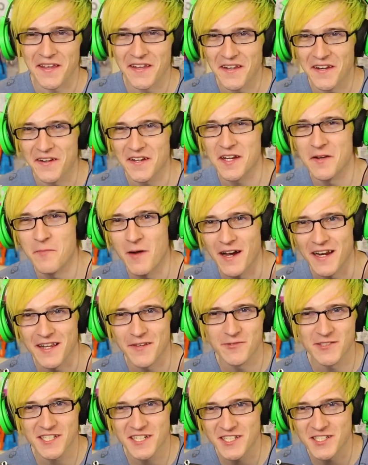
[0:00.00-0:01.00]
Y you know, come
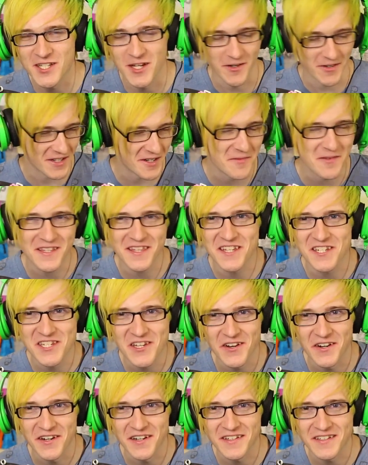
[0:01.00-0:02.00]
on, it was a good joke. Come with the
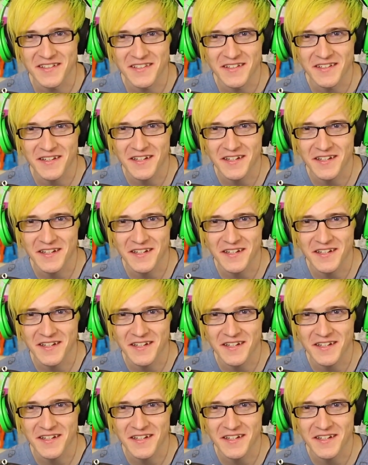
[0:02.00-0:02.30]
shirt.